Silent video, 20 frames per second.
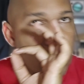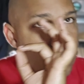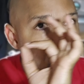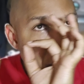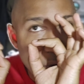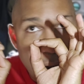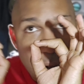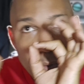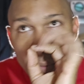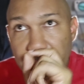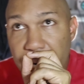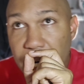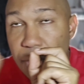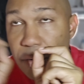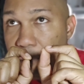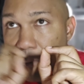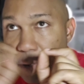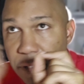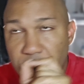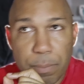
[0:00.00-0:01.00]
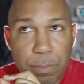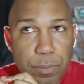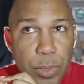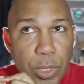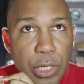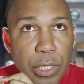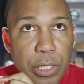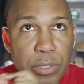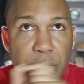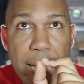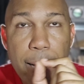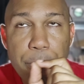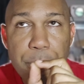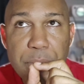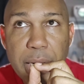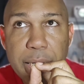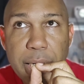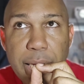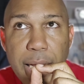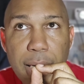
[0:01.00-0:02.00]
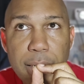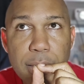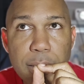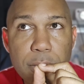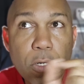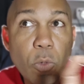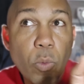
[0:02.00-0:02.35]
You sit around waiting around for something to happen that kind of,